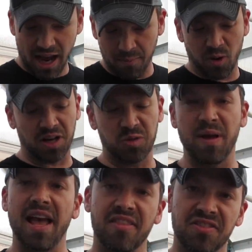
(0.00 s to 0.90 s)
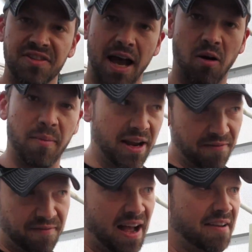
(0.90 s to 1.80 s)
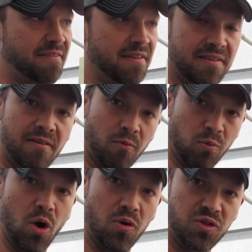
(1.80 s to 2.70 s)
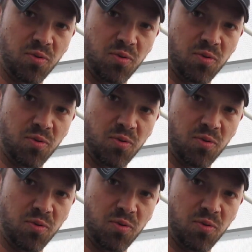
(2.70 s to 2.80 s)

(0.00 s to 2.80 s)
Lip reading: I'm going to expand this tower bay to 5 rows.